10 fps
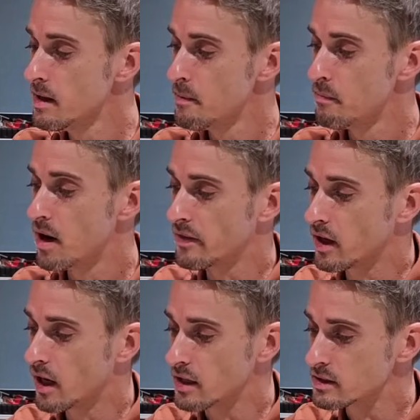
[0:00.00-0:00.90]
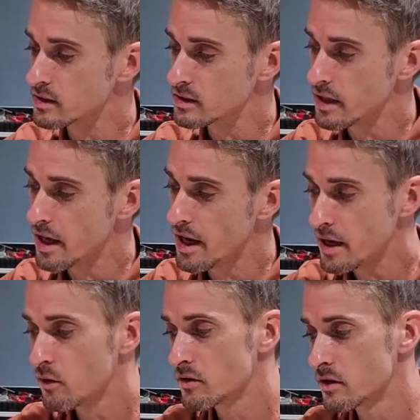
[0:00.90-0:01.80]
But as
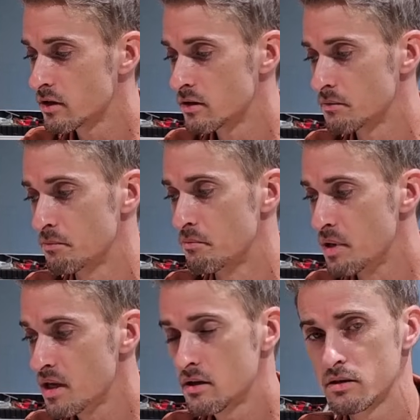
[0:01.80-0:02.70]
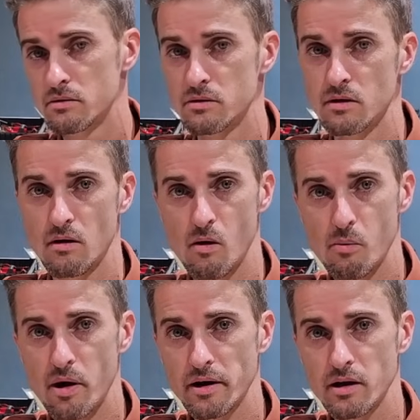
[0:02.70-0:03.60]
any other big
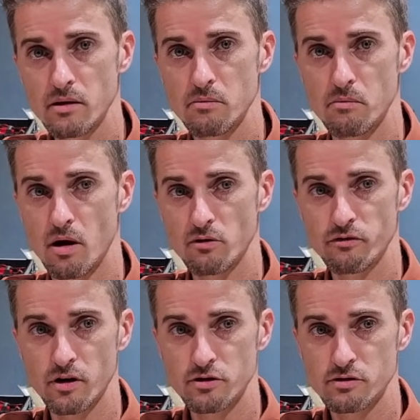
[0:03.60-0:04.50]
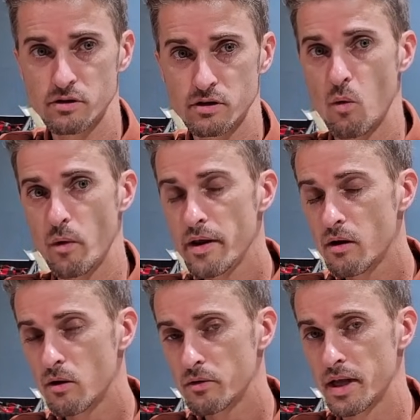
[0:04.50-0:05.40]
company, manufacturer, we
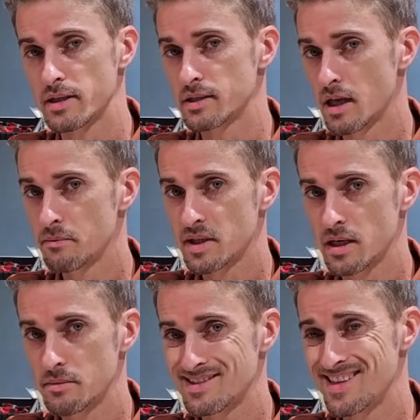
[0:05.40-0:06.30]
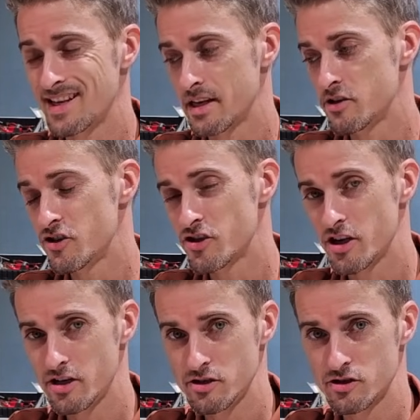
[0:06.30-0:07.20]
know that sometimes they can
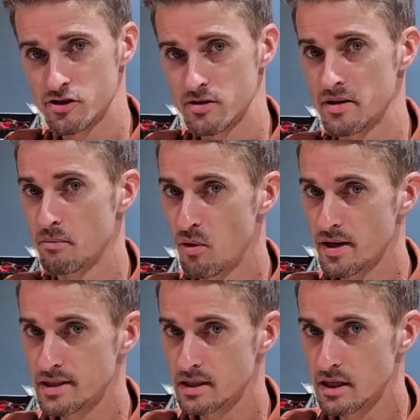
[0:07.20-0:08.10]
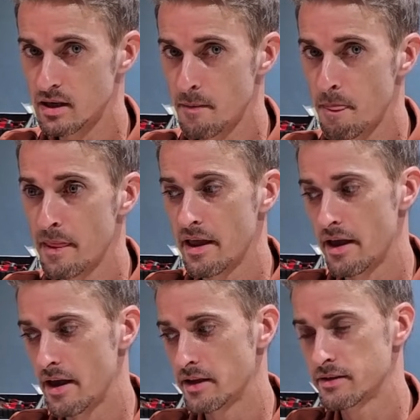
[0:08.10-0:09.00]
change the policy
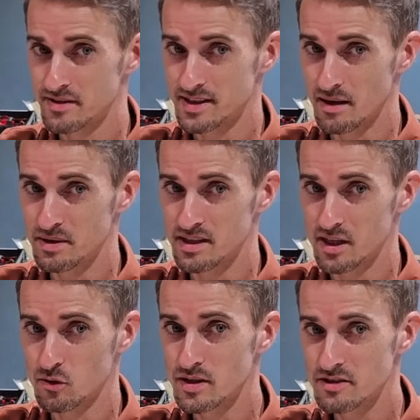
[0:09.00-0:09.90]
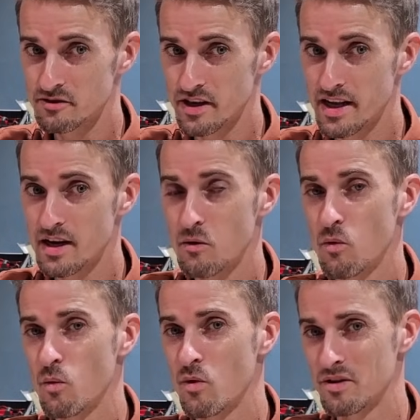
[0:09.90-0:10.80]
and something that was free
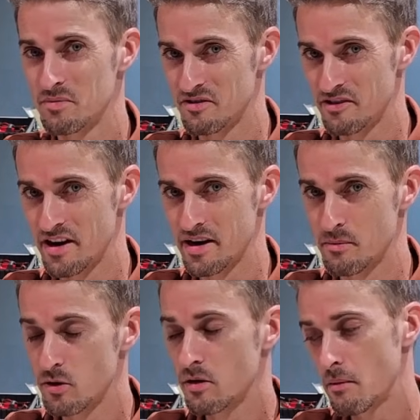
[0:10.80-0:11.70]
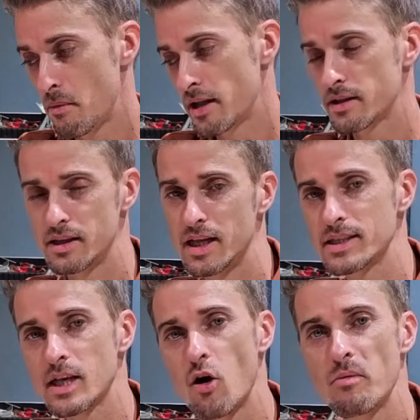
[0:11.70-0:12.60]
won't be free anymore. But
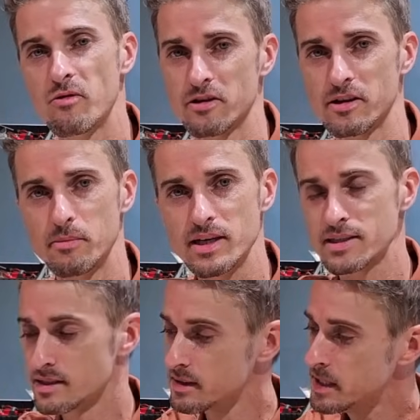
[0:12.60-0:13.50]
let's hope for the best.